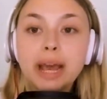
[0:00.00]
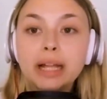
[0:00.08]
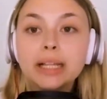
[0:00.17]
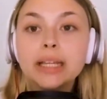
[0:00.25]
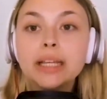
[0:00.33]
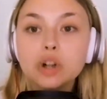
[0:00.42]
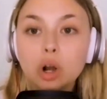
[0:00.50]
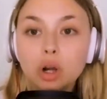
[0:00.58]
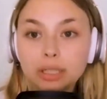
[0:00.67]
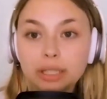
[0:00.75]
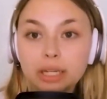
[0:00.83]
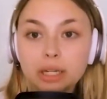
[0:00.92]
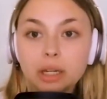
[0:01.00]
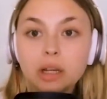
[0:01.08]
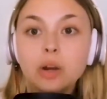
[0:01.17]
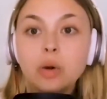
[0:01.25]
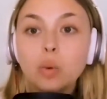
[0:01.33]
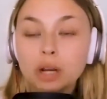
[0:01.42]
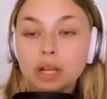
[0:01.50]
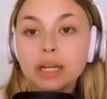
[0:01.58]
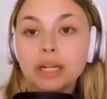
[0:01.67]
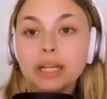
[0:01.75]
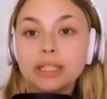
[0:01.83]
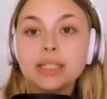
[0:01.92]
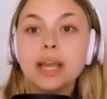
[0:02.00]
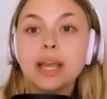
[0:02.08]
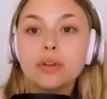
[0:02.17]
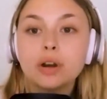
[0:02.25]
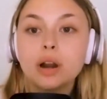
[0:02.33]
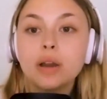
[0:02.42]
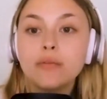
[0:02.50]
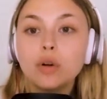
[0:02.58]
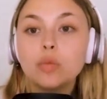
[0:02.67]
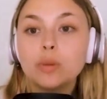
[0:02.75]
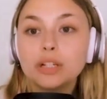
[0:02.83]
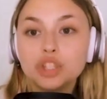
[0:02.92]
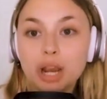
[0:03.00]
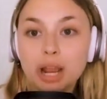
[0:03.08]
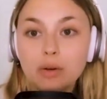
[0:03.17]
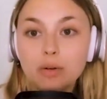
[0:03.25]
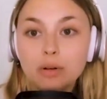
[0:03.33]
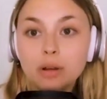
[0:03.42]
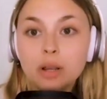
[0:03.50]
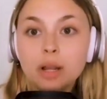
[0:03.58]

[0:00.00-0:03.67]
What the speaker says: Kelly, and Colleen were going to get together and vote Rich out.